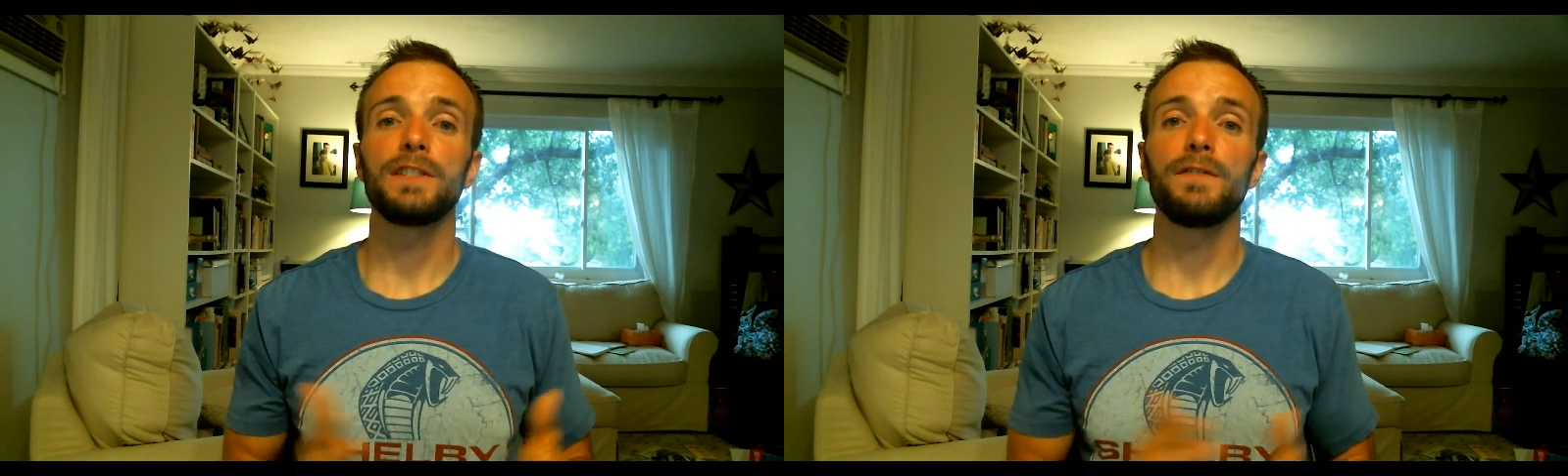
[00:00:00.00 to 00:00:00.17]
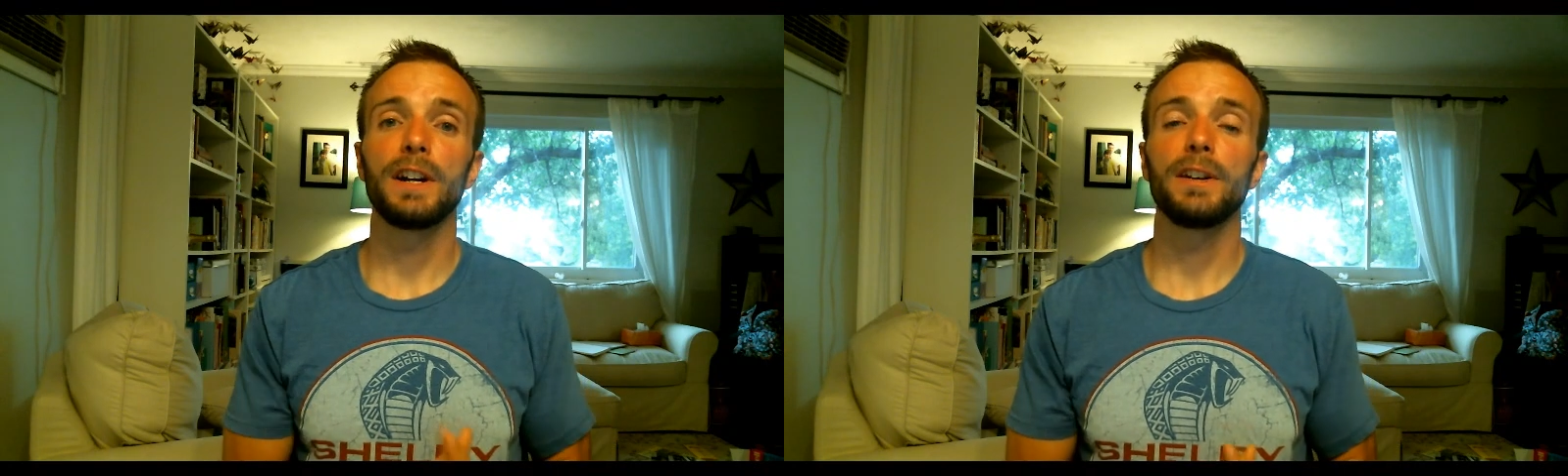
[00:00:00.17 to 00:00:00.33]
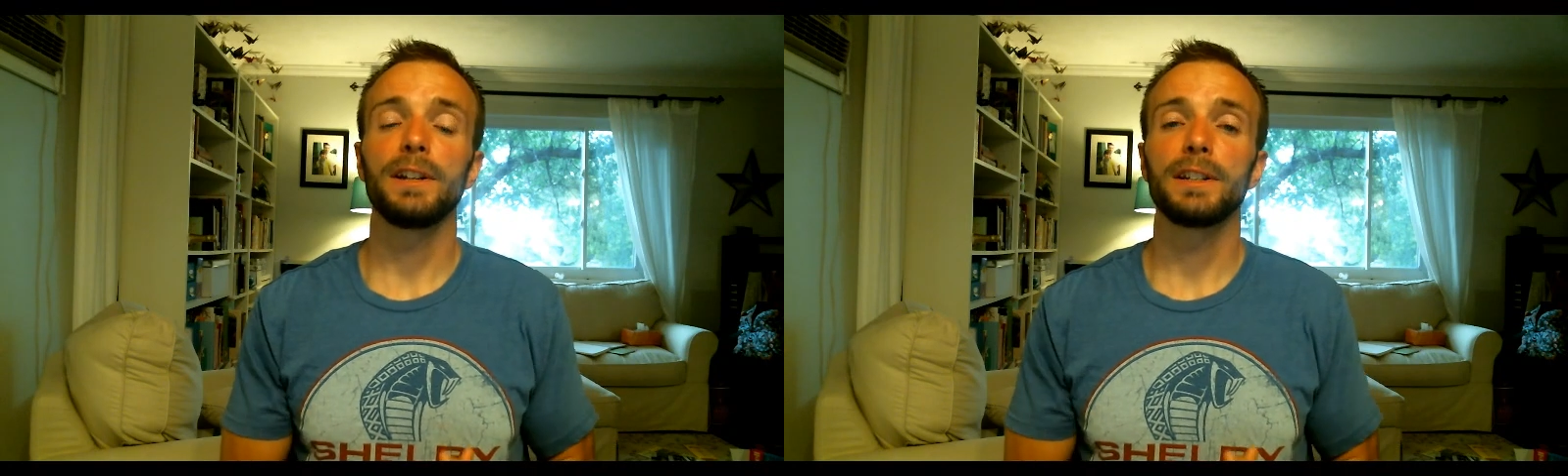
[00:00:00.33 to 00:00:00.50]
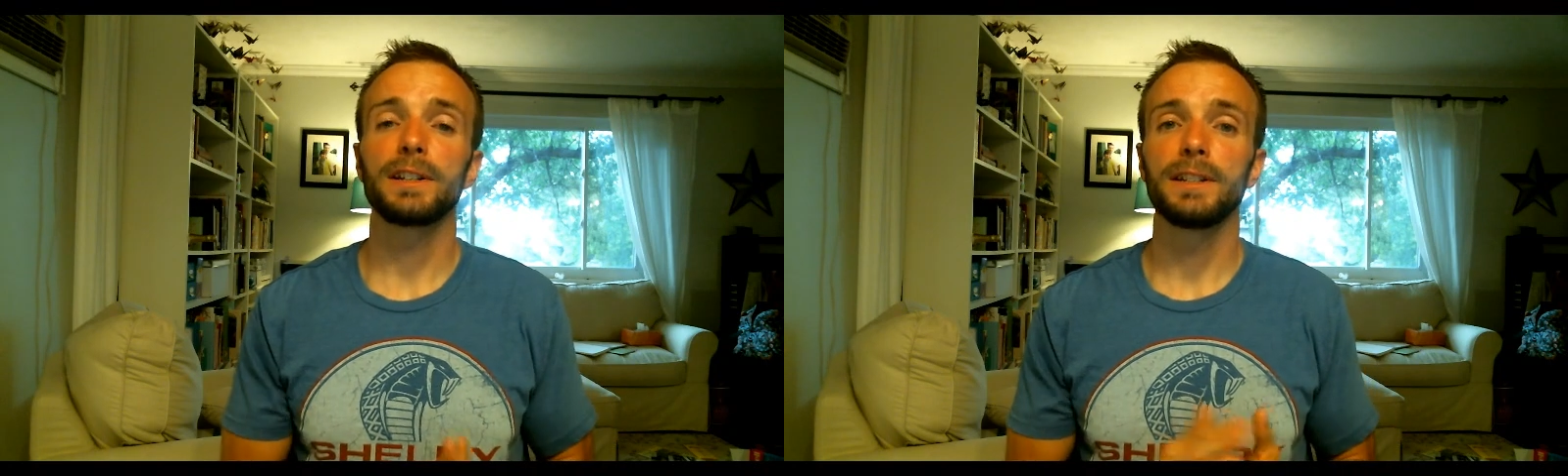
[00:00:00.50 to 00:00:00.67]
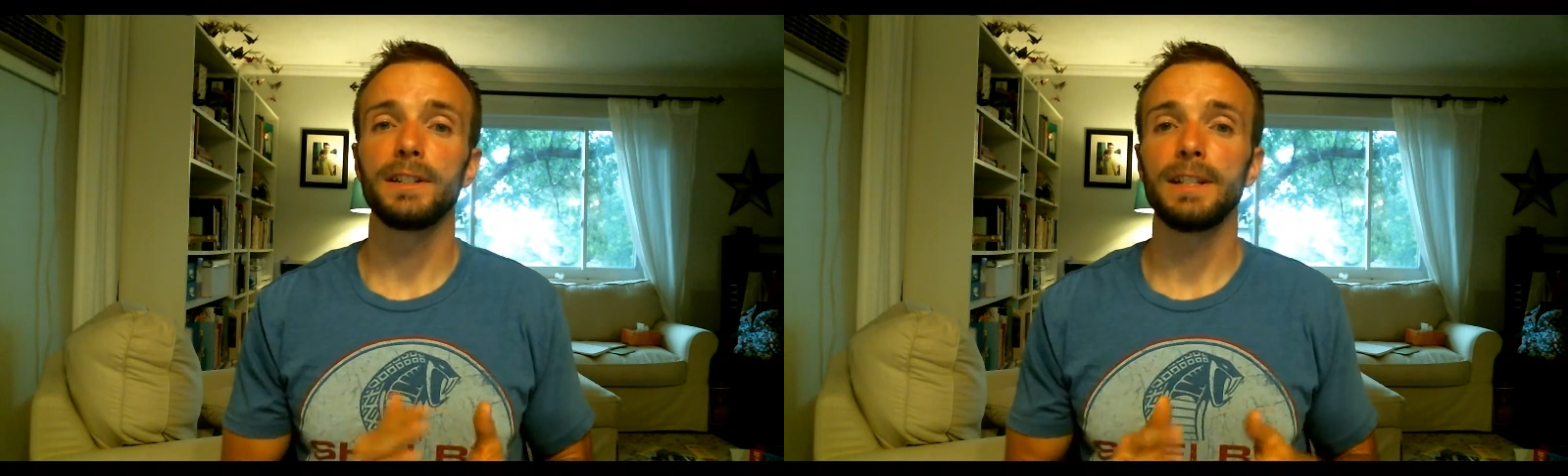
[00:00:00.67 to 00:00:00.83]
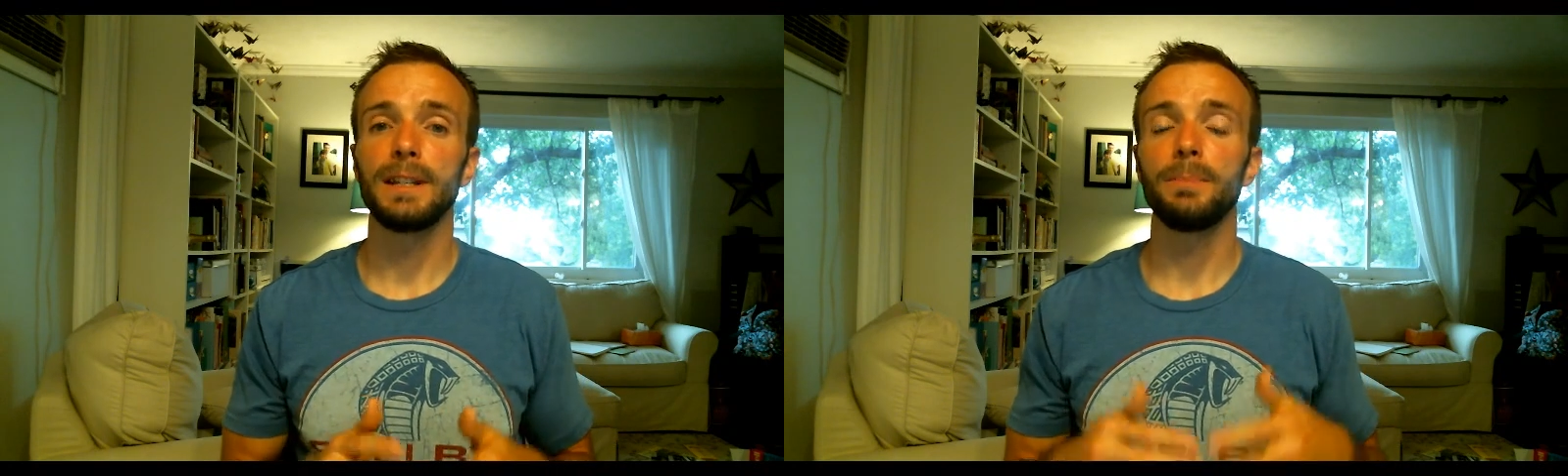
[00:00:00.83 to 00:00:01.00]
various
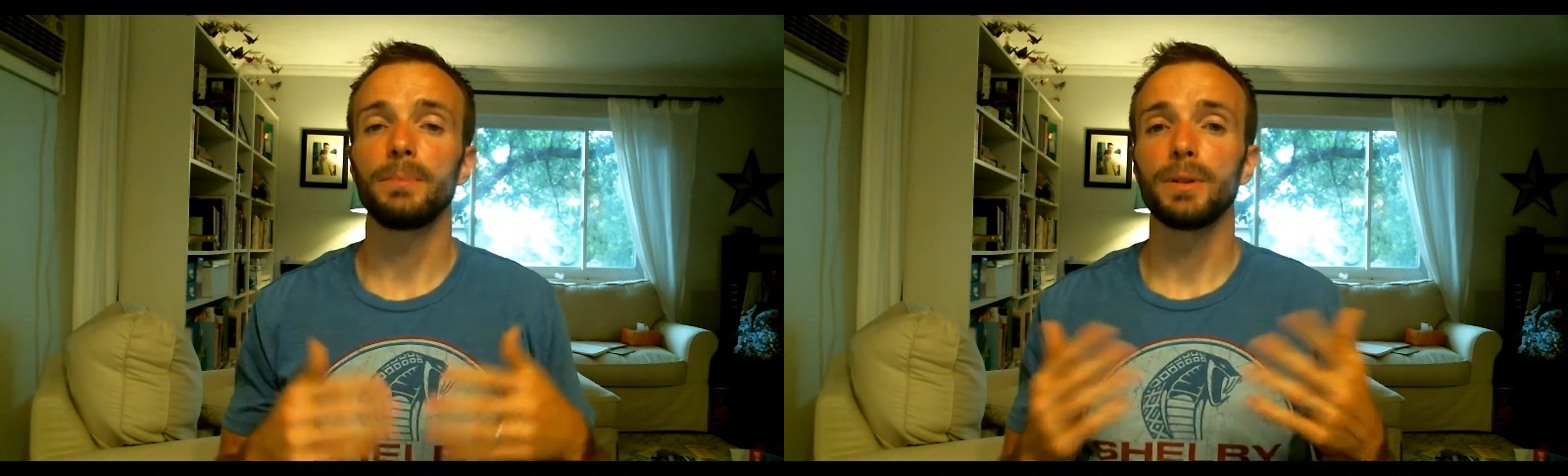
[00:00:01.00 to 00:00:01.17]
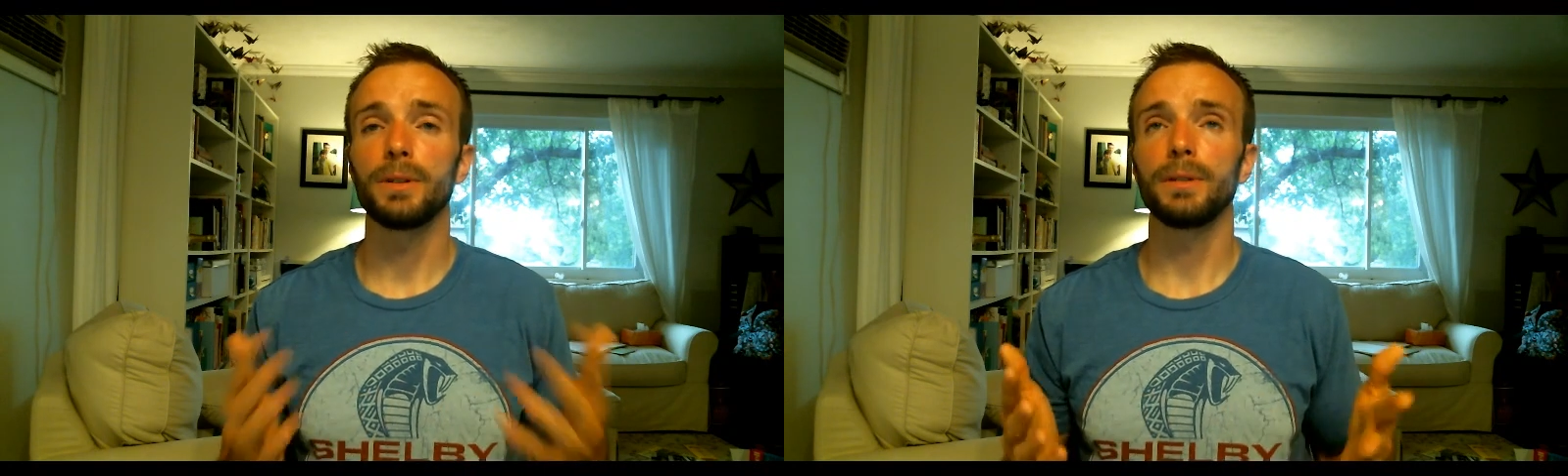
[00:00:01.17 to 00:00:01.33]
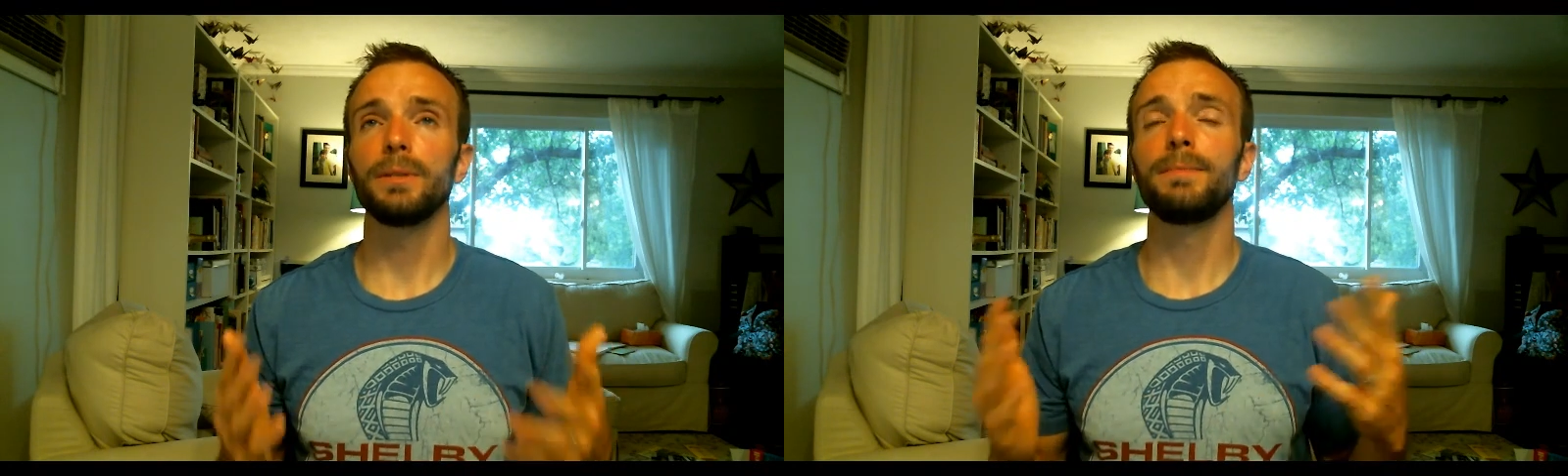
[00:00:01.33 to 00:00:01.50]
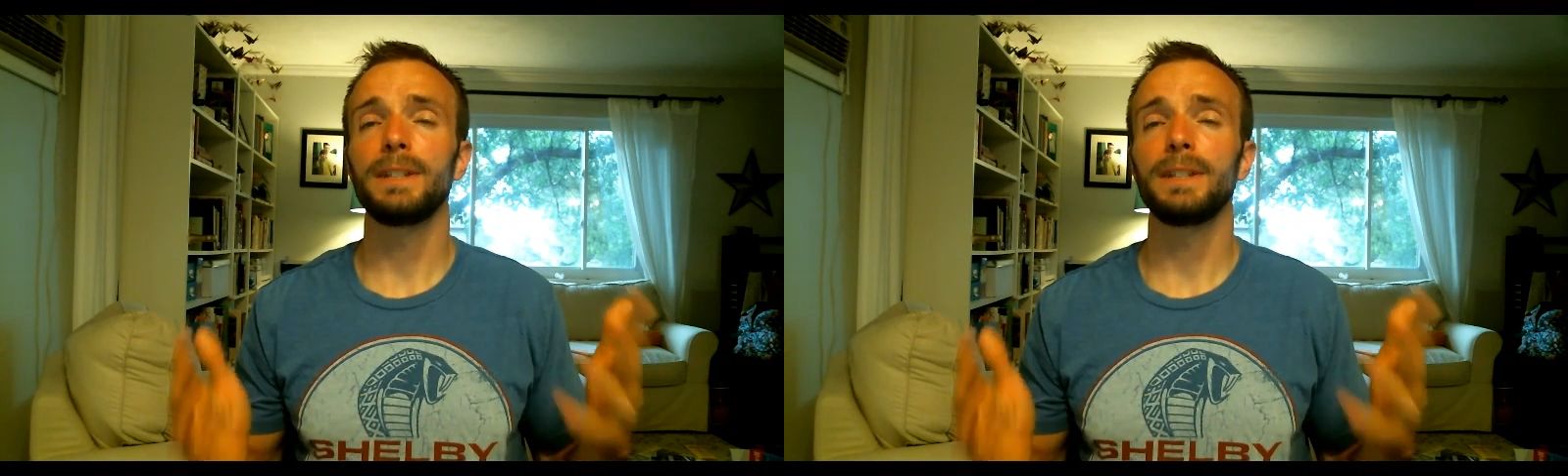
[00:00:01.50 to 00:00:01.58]
deeper